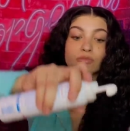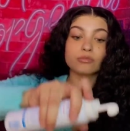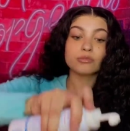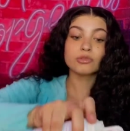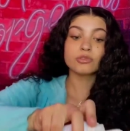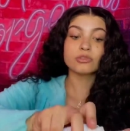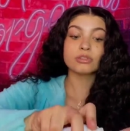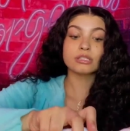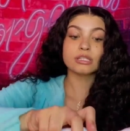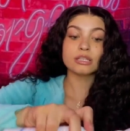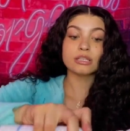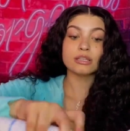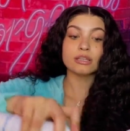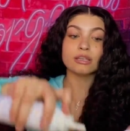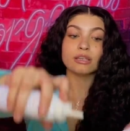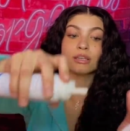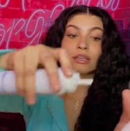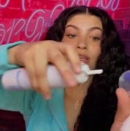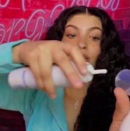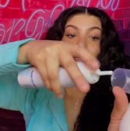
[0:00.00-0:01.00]
moosey.
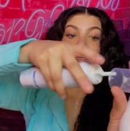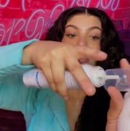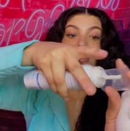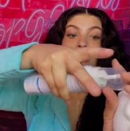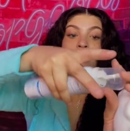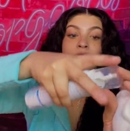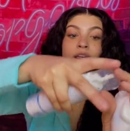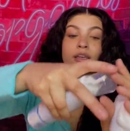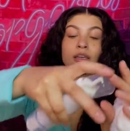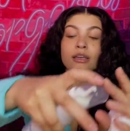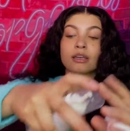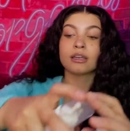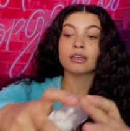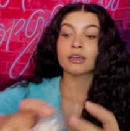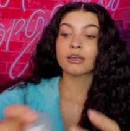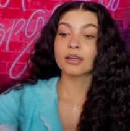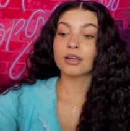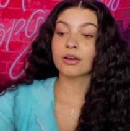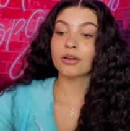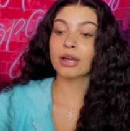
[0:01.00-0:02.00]

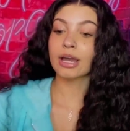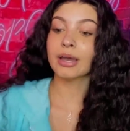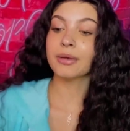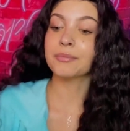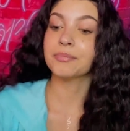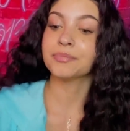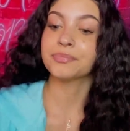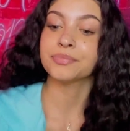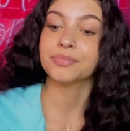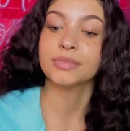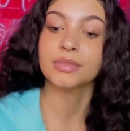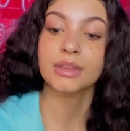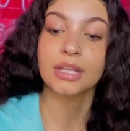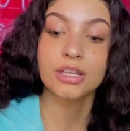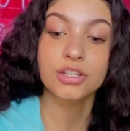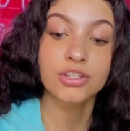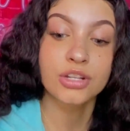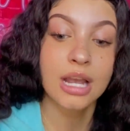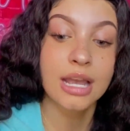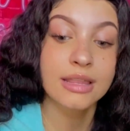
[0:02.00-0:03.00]
Okay,
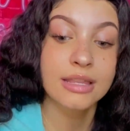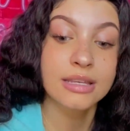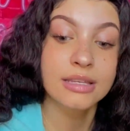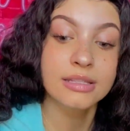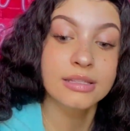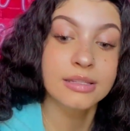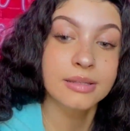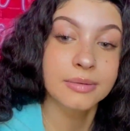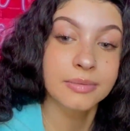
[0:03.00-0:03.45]
let's try this.